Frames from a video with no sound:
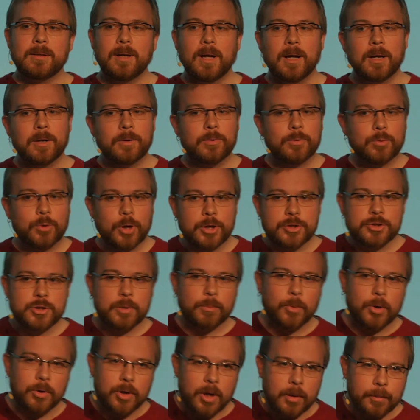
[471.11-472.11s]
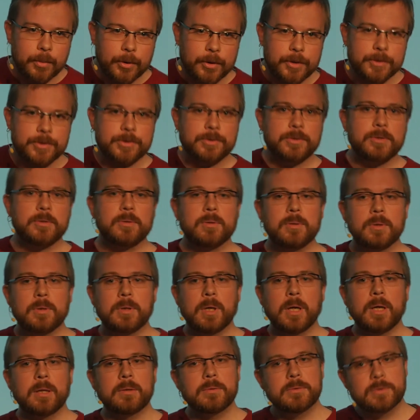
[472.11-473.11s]
I'll crunch some more numbers
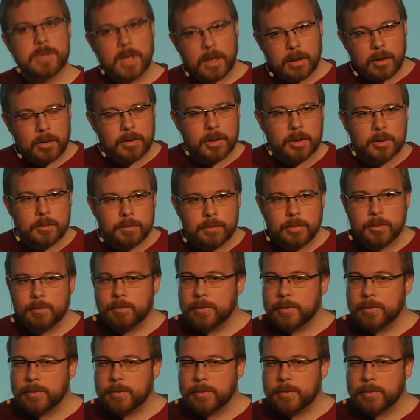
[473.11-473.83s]
and tell you a little